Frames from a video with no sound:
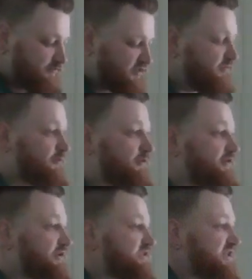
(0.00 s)
to be
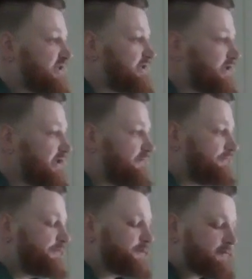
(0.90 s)
willing to shine the light.
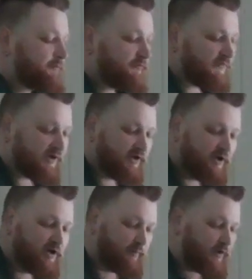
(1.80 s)

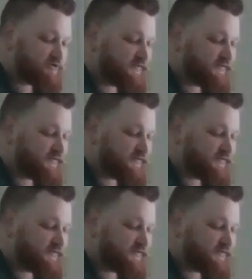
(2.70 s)
Most